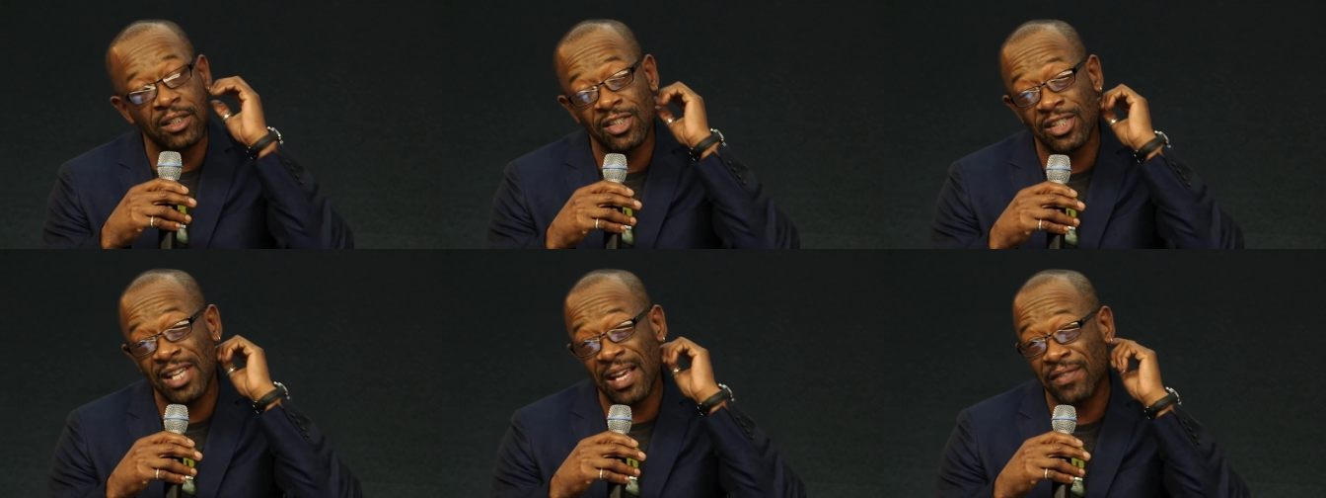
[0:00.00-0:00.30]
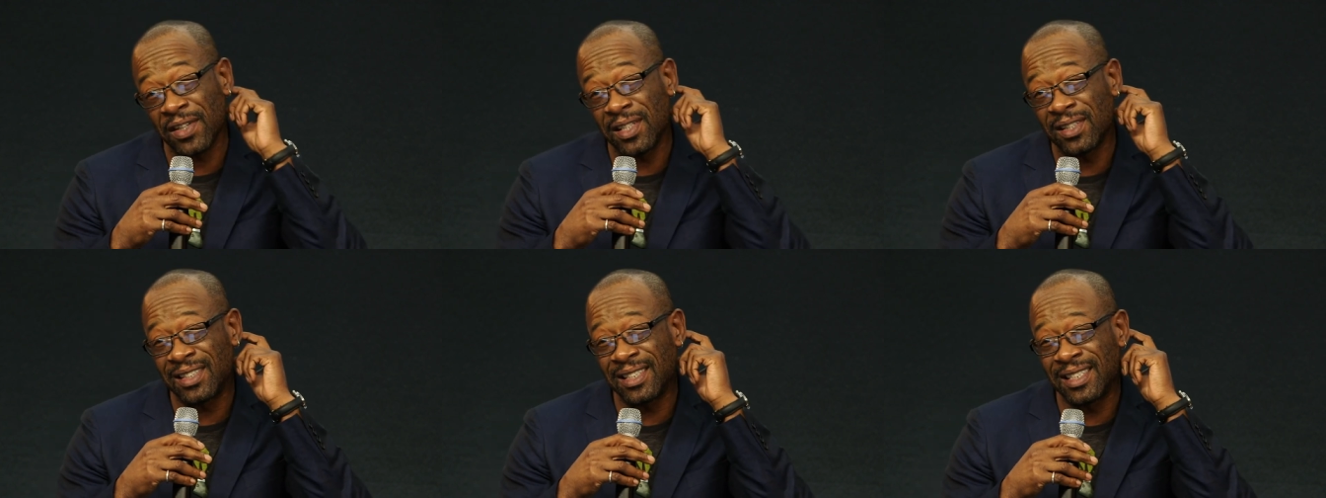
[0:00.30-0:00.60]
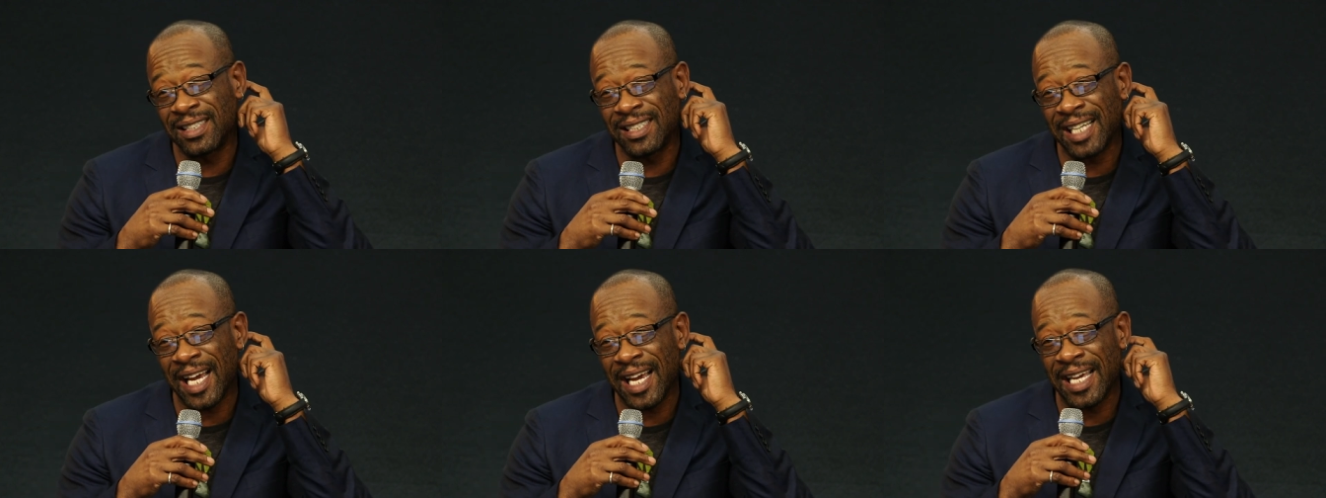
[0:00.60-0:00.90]

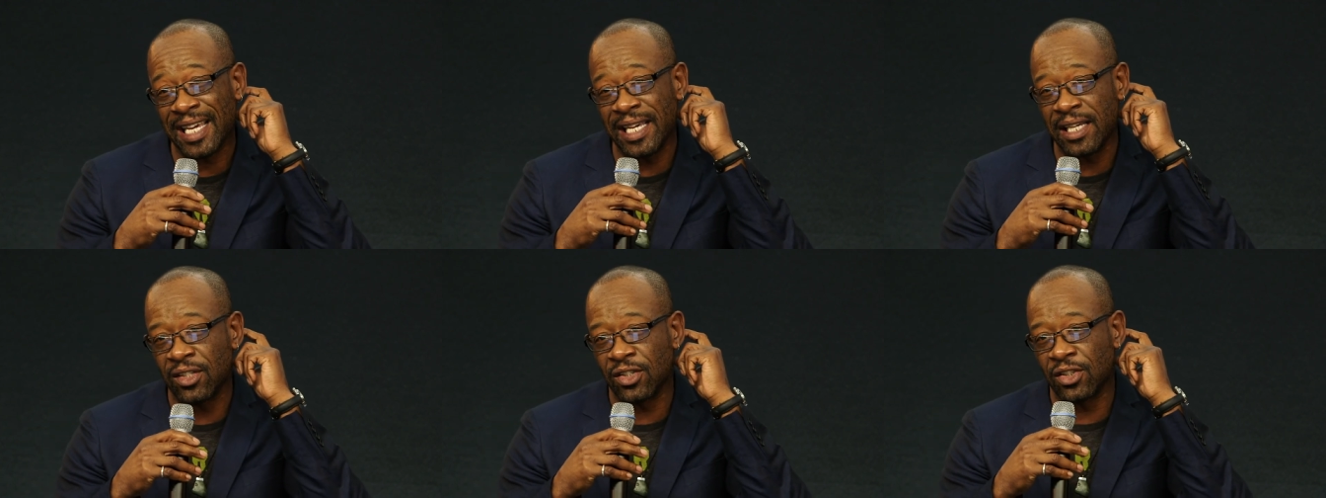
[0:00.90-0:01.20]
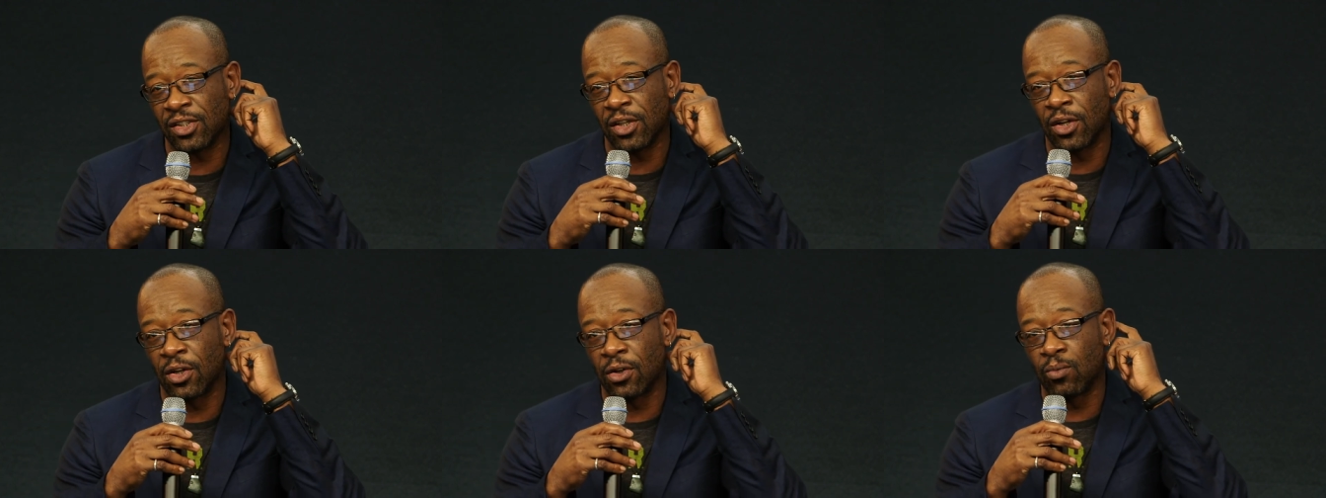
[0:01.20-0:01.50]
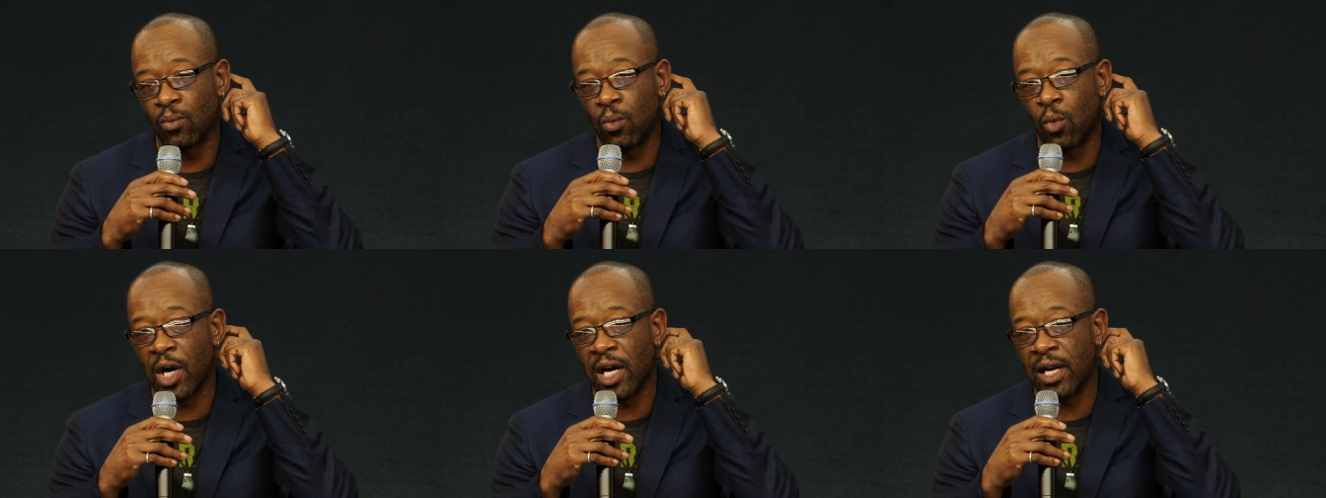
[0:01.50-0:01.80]
seven days
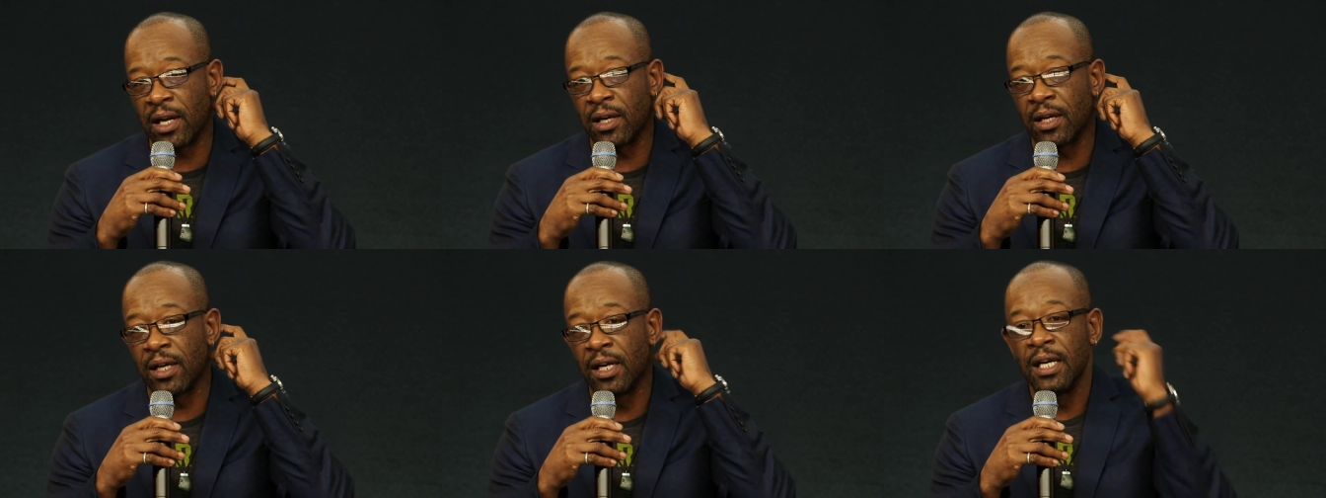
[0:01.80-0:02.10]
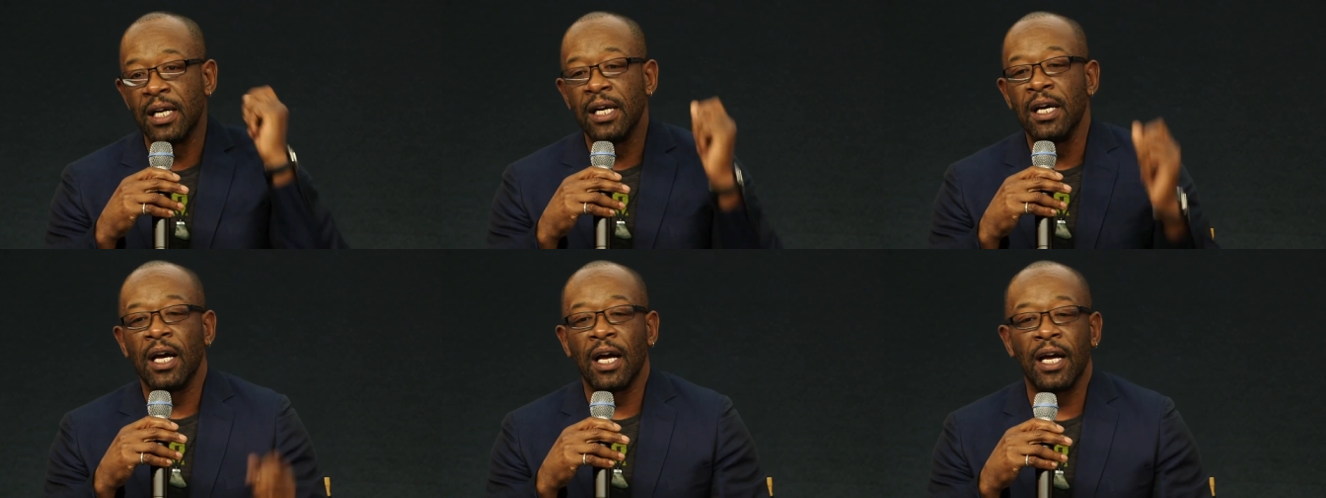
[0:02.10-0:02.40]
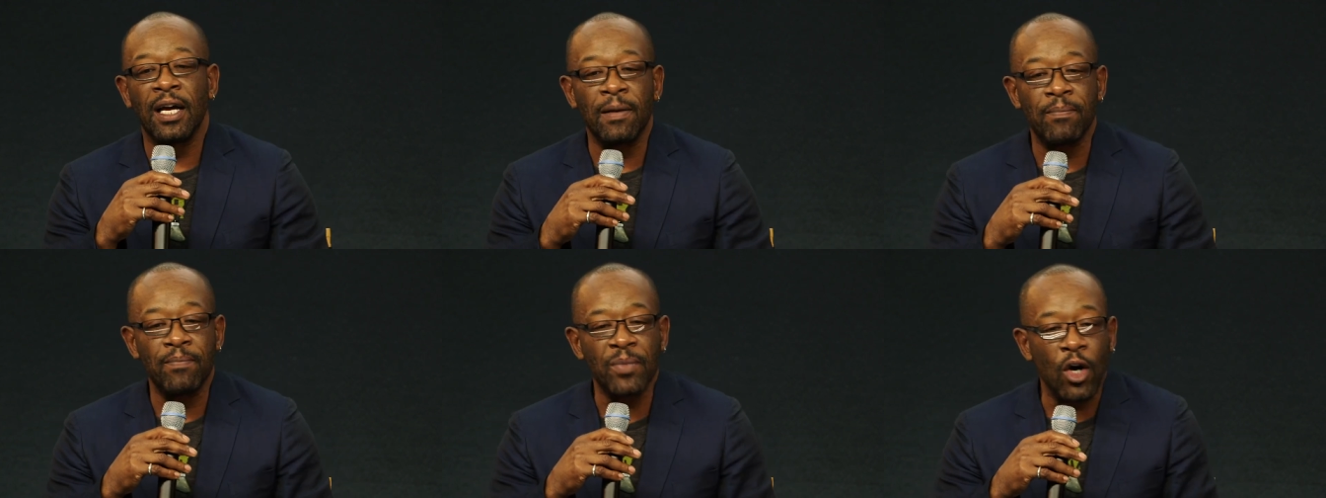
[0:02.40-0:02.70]
on one
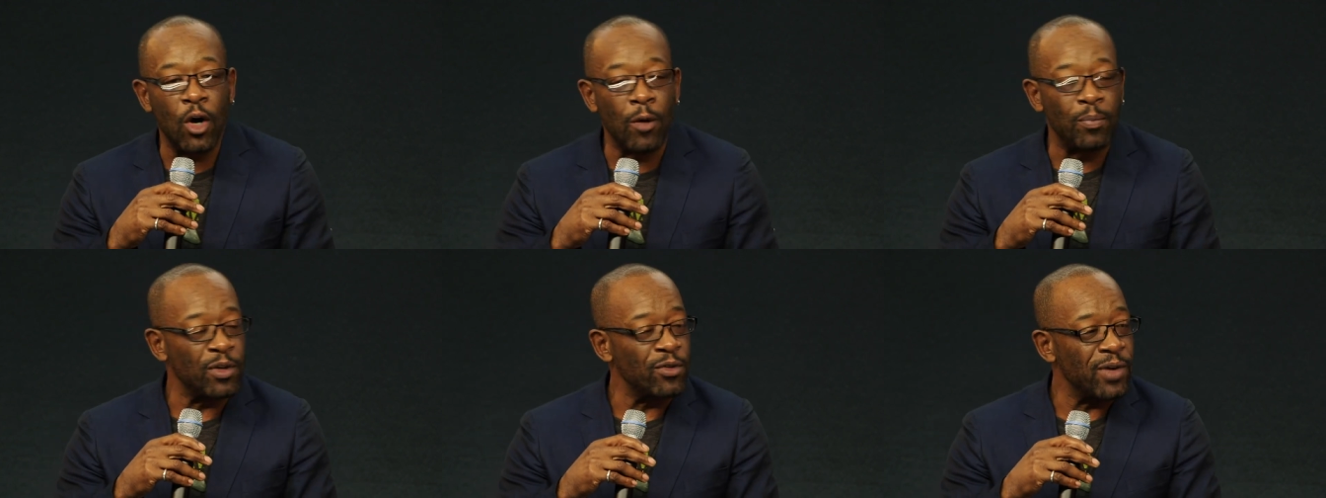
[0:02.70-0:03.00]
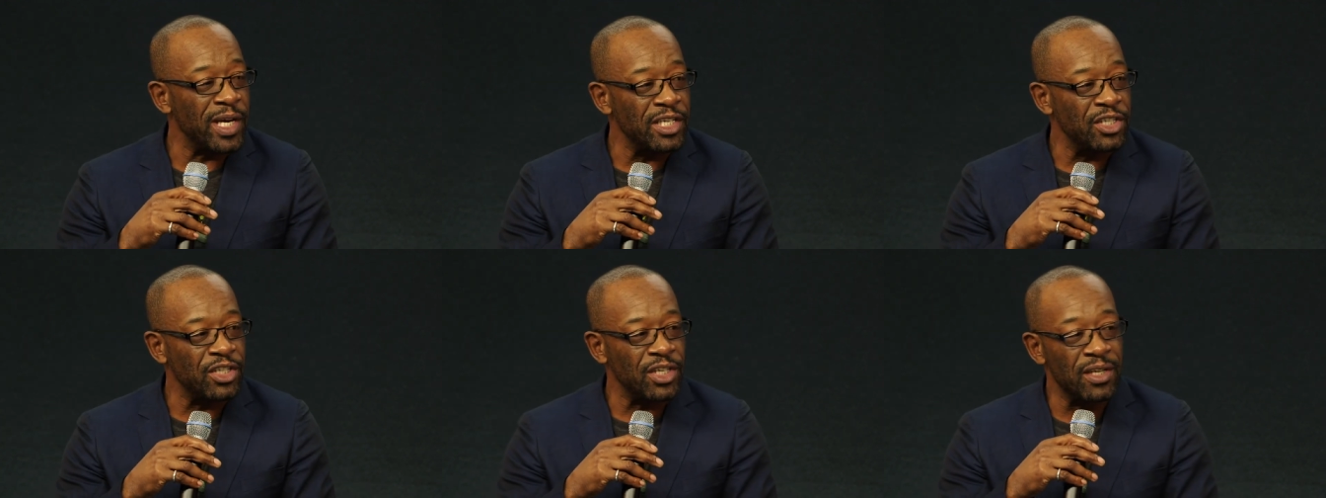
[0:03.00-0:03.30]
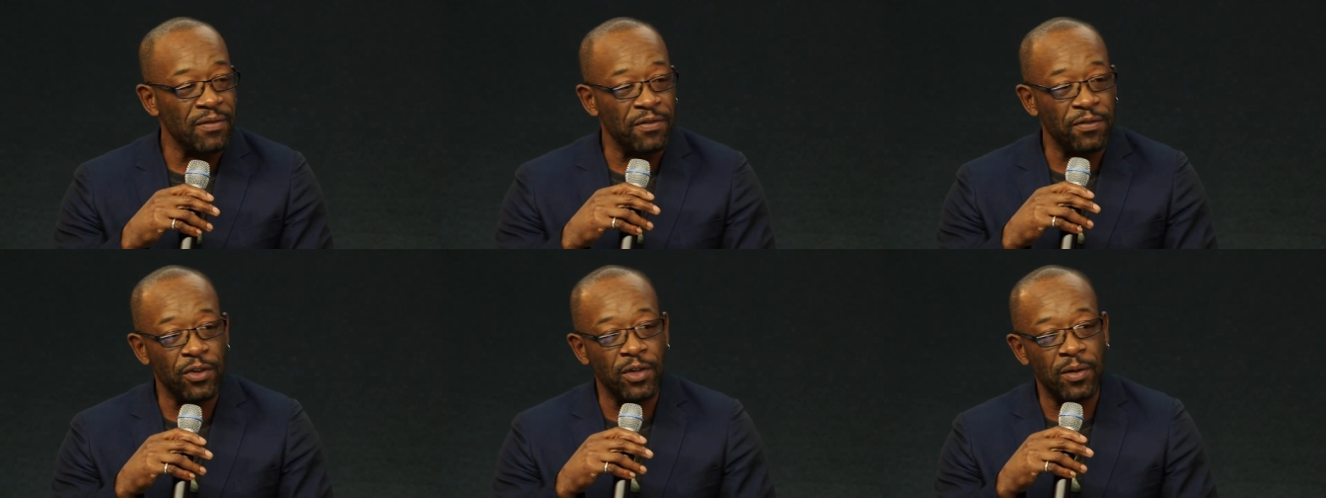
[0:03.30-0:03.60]
um,
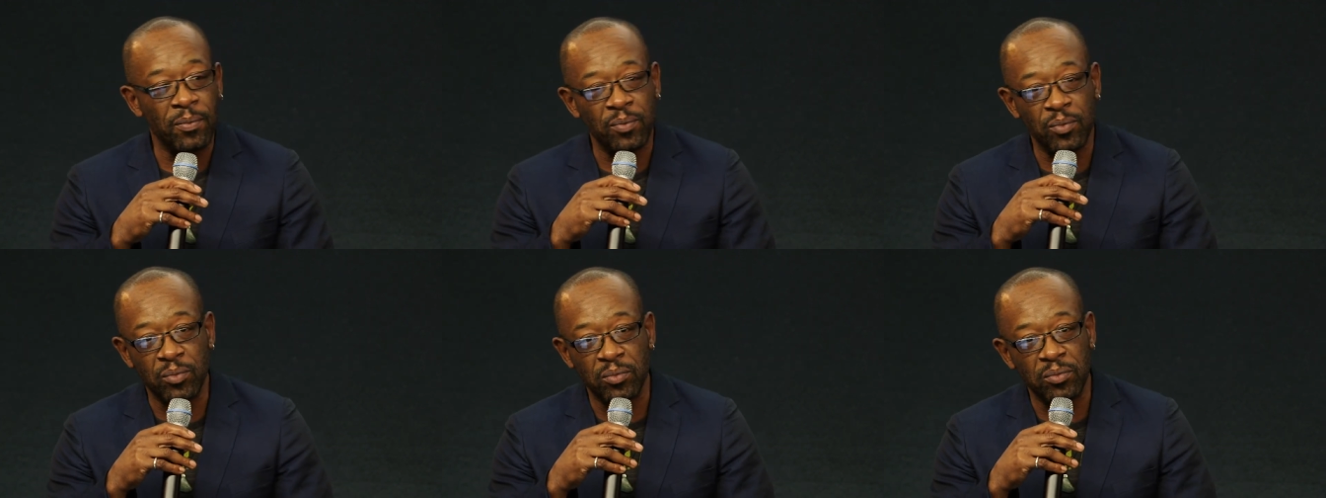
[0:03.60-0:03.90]
operation, and for